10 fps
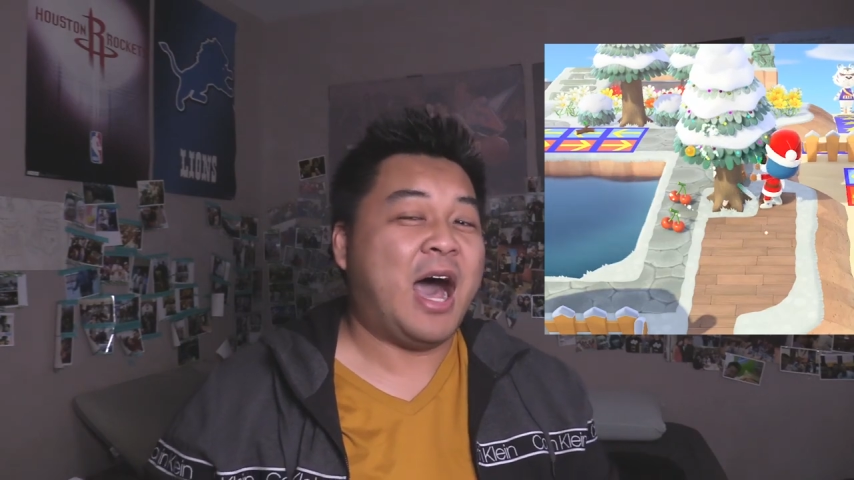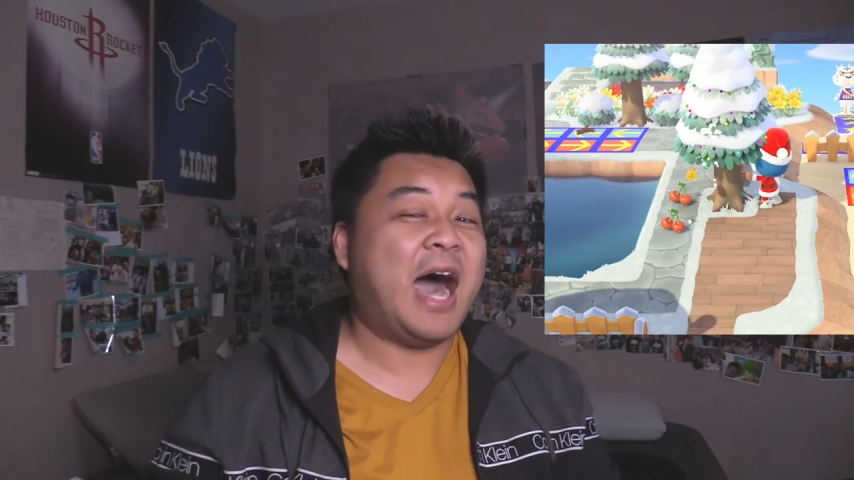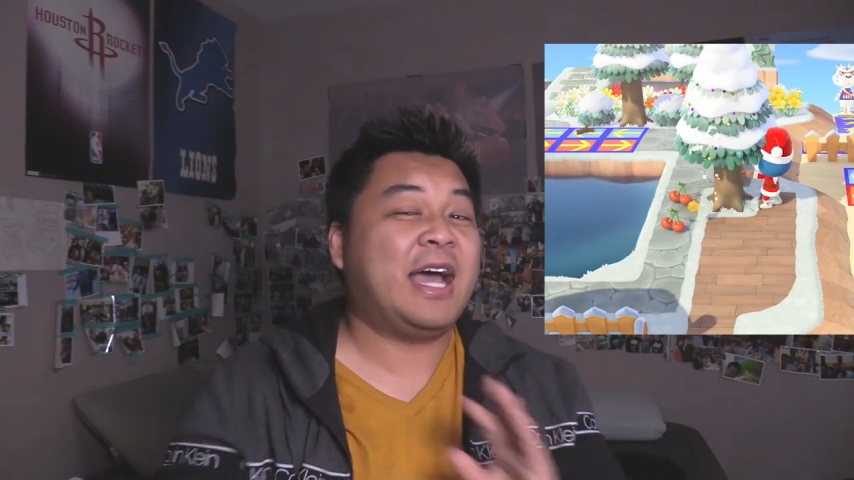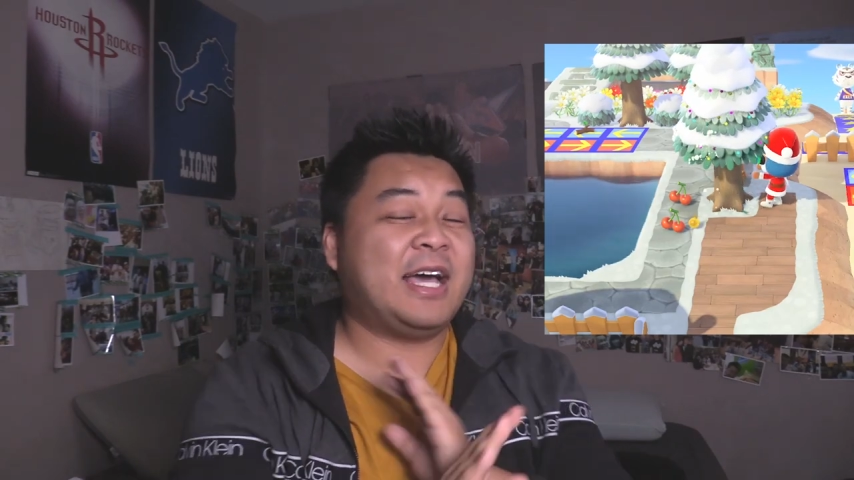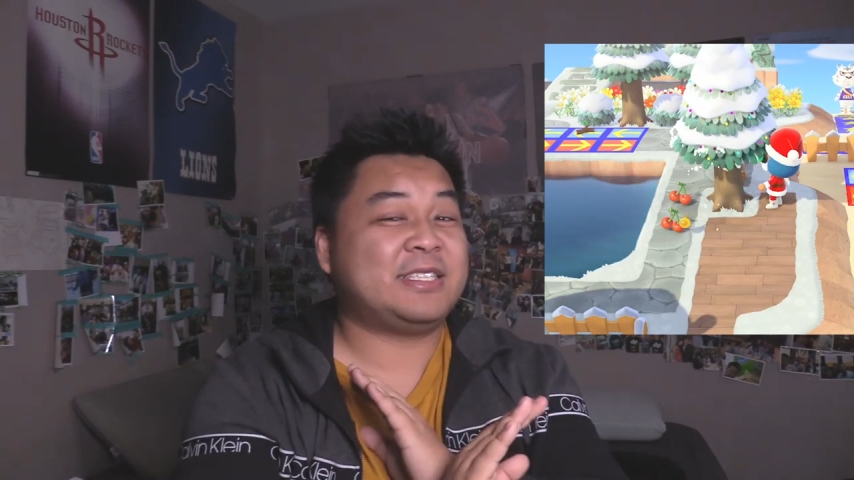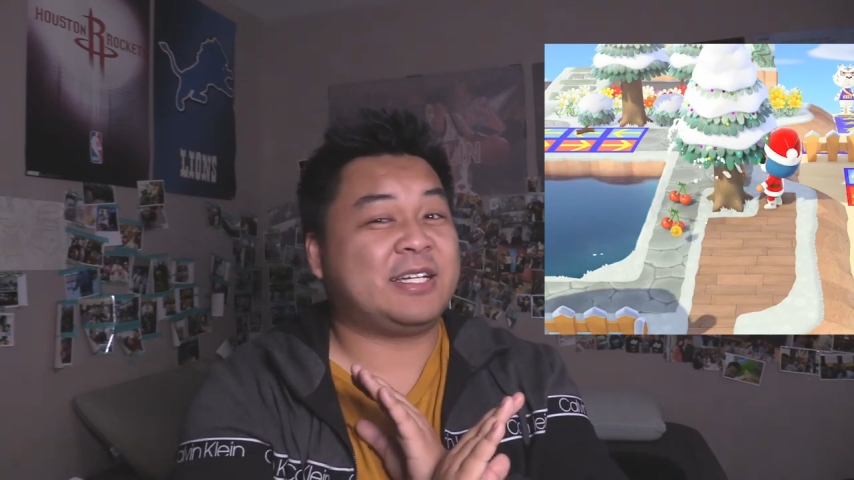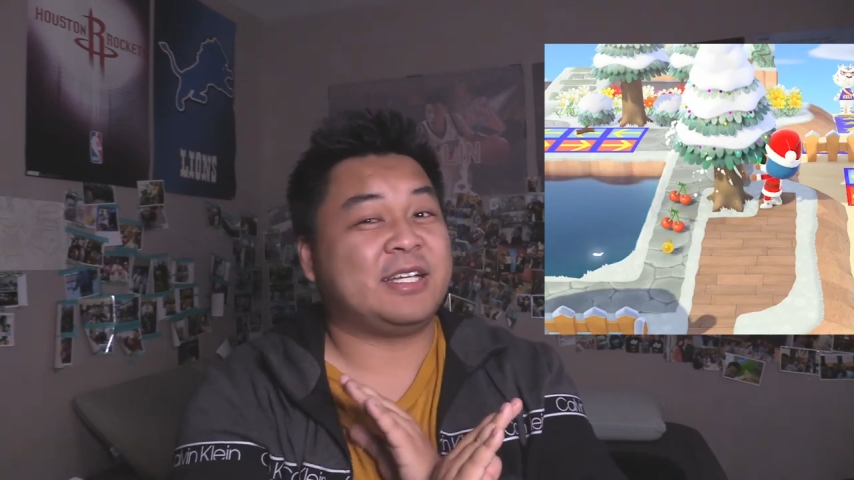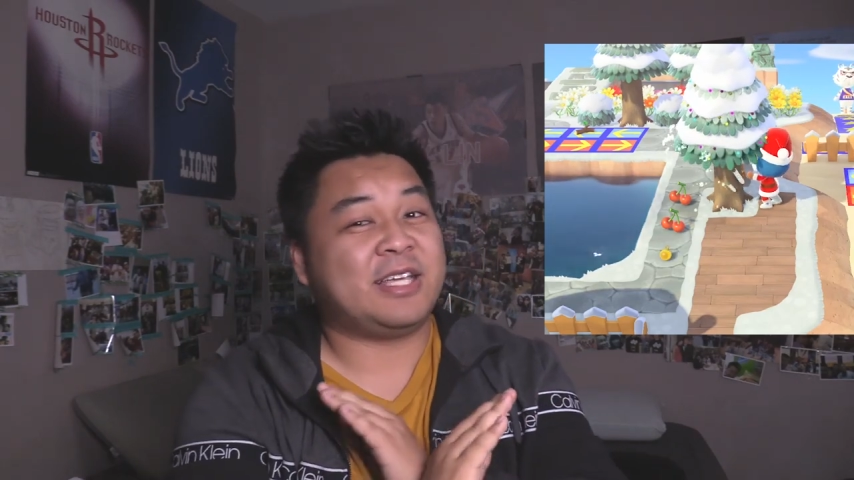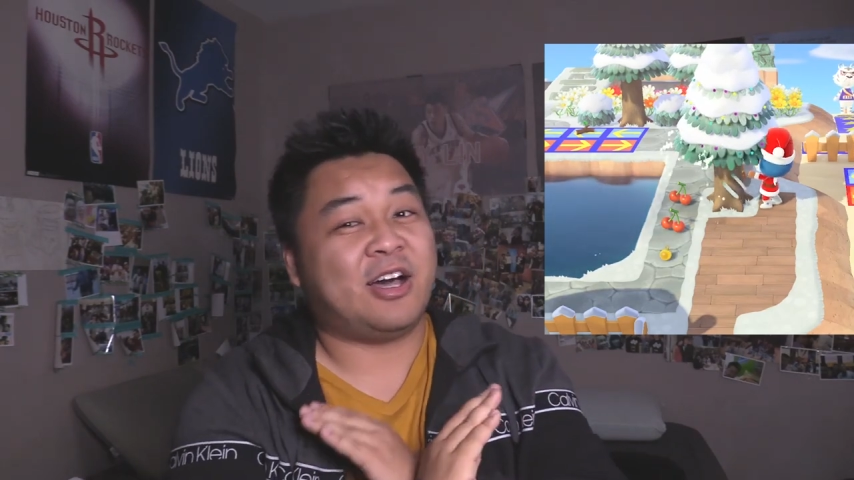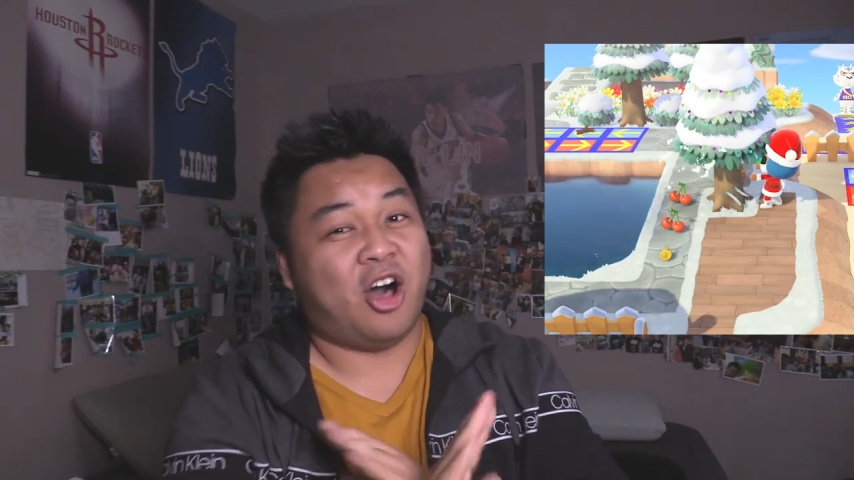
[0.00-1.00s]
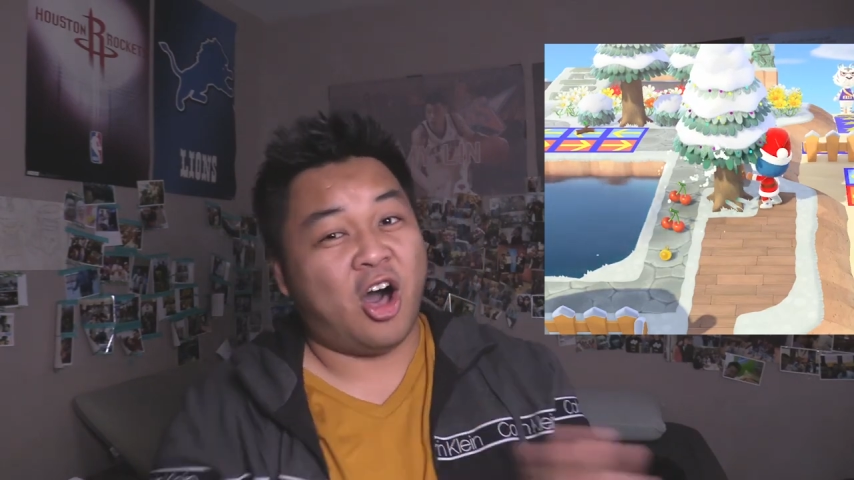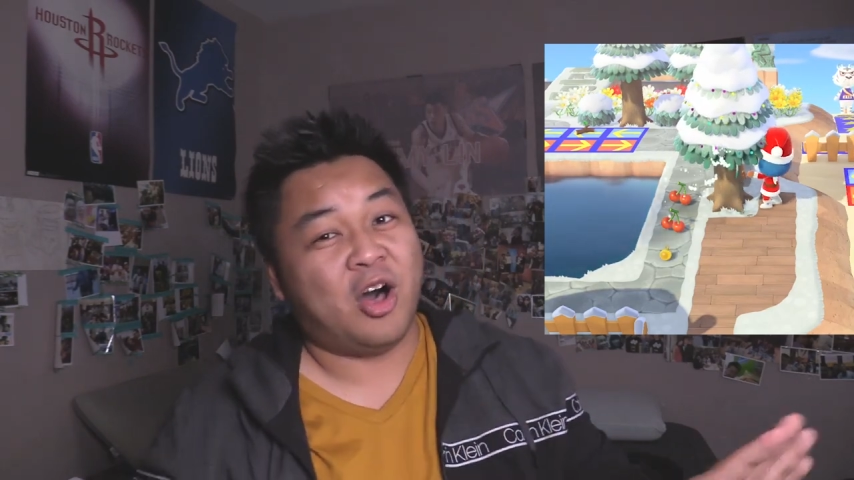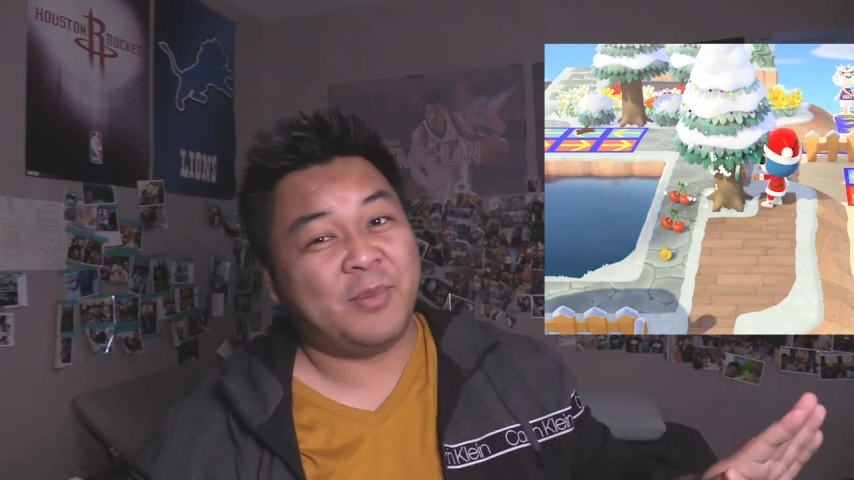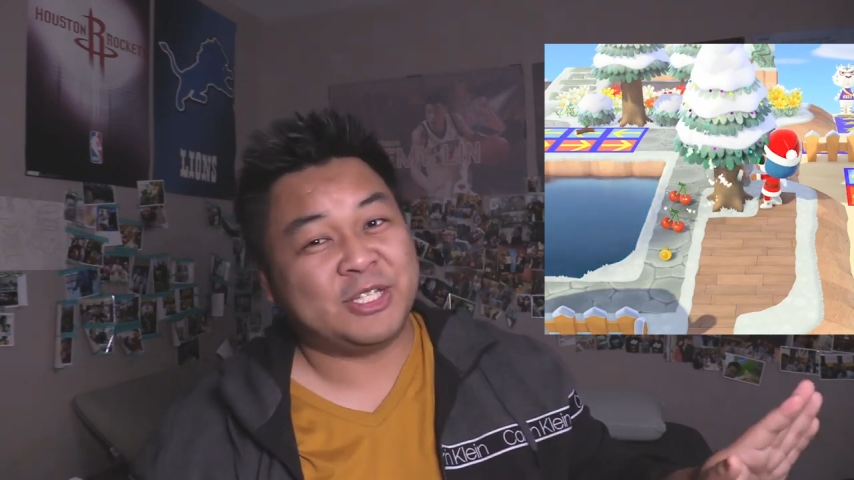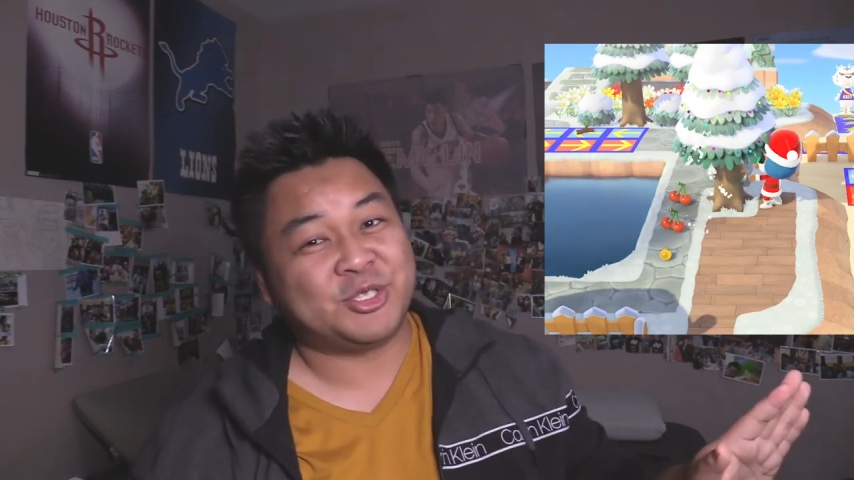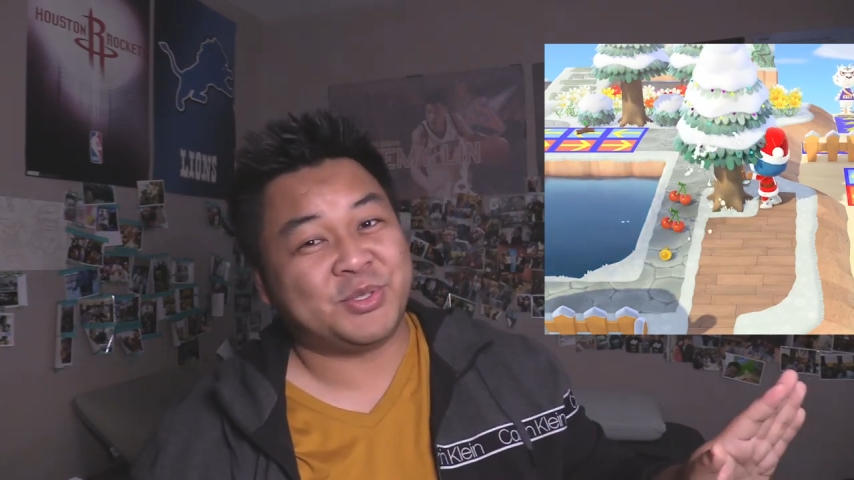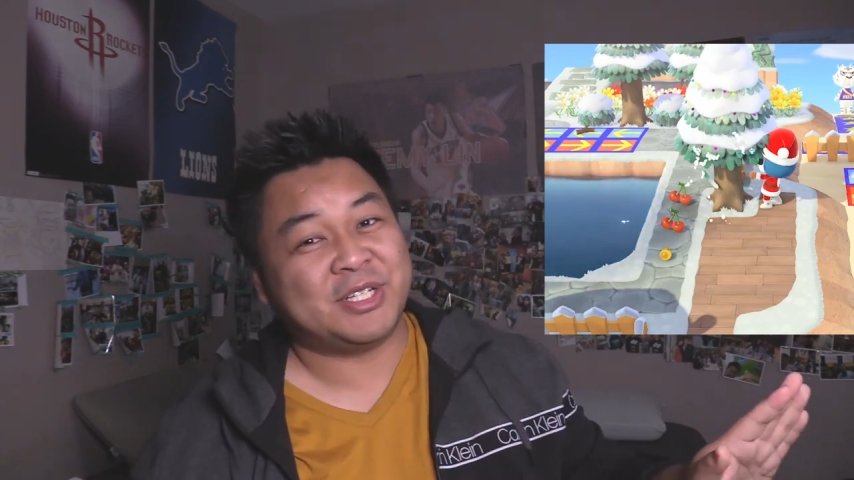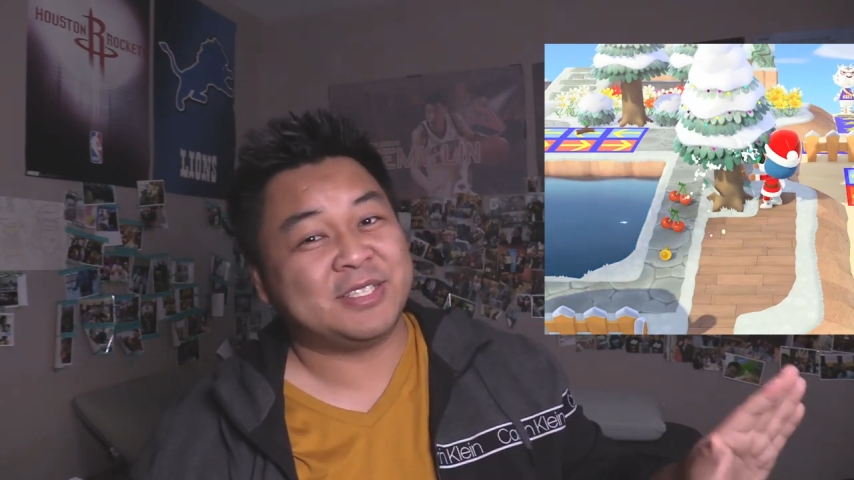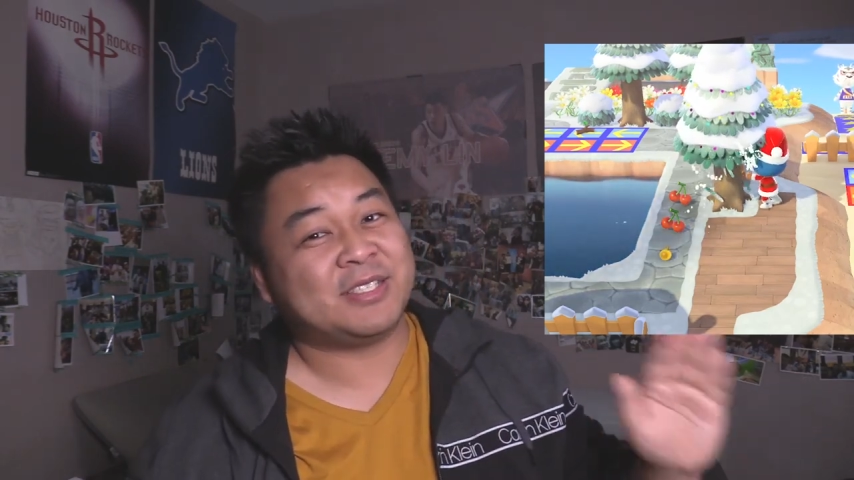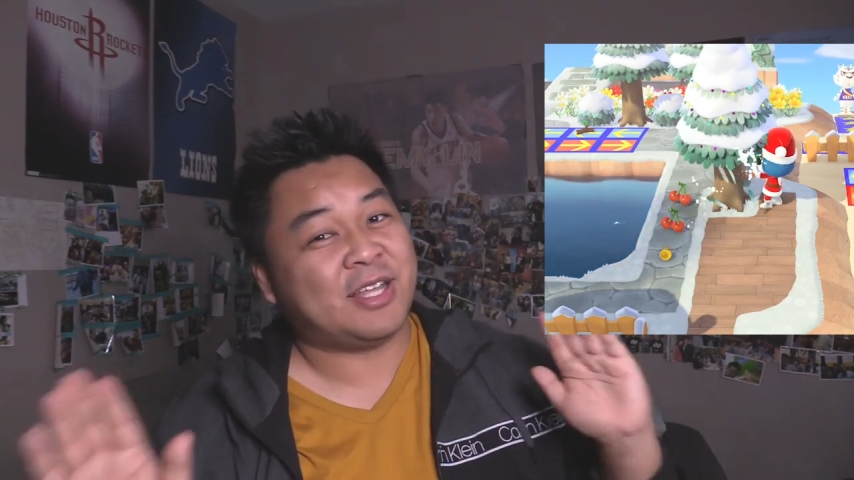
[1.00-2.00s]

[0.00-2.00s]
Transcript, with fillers: I actually cut down all my trees